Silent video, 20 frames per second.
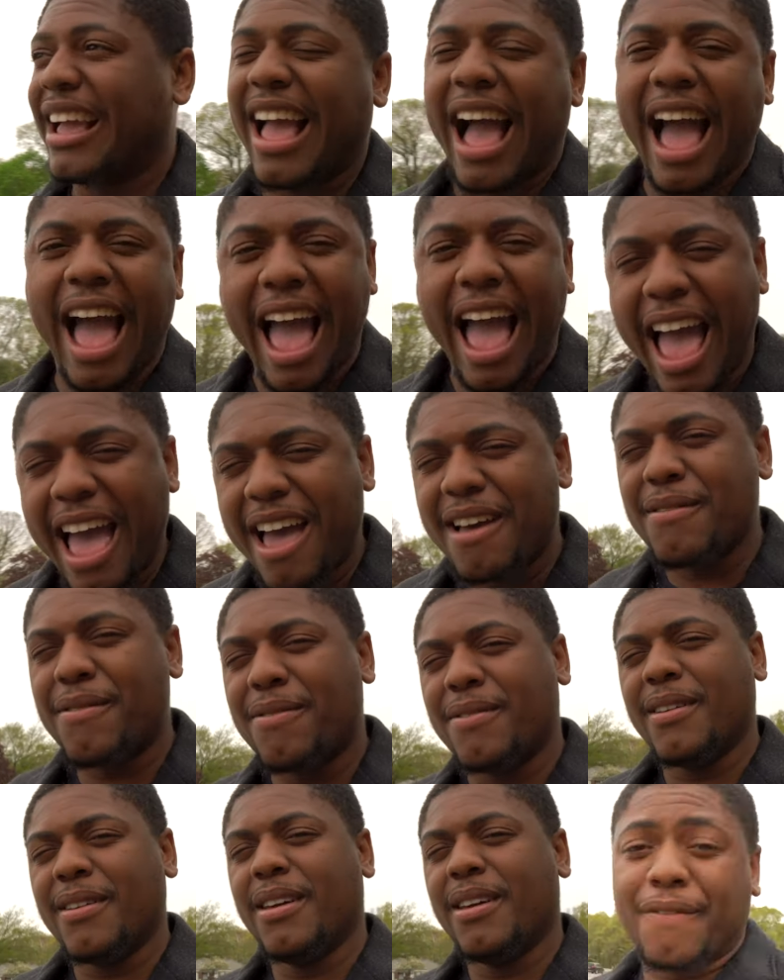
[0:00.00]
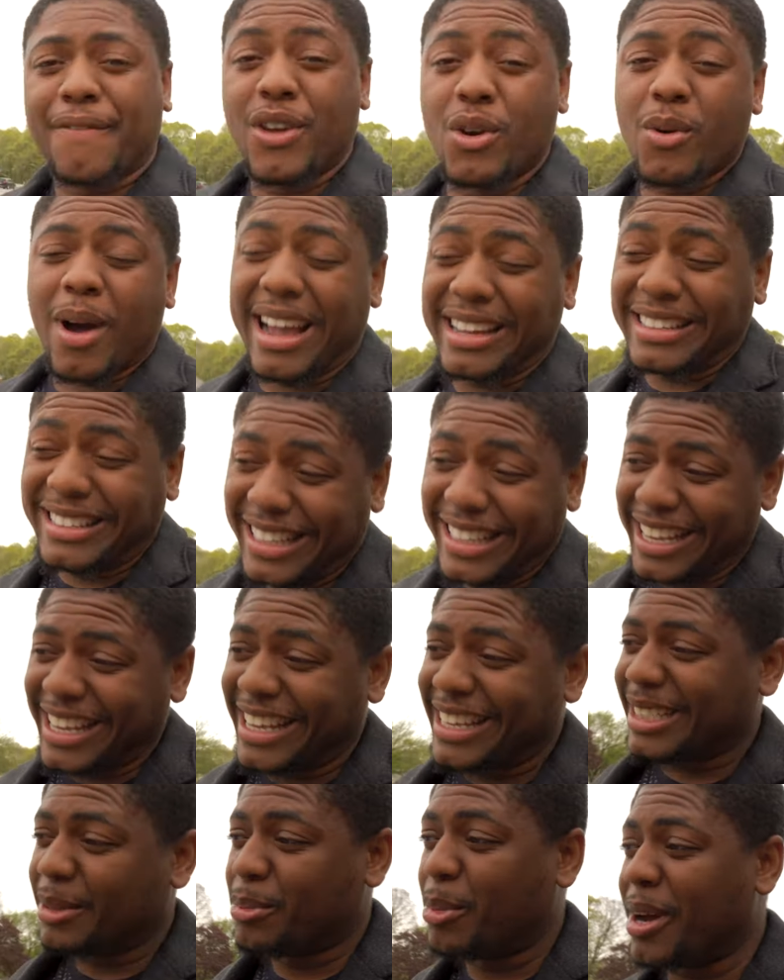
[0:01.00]
I have few
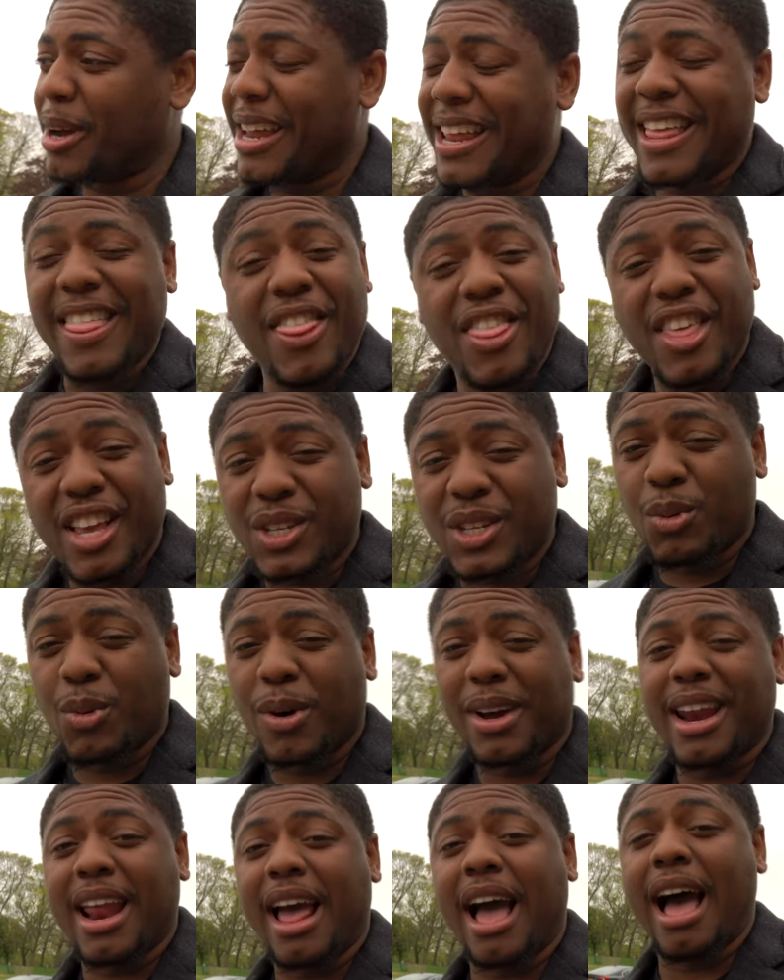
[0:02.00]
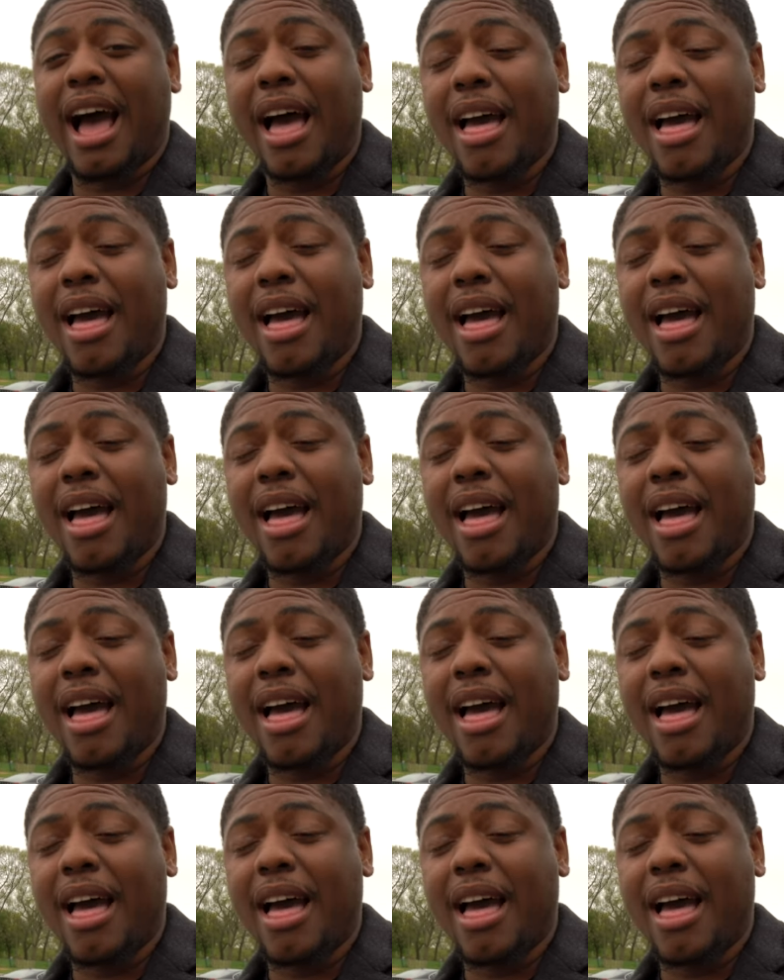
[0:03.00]
ideas but this one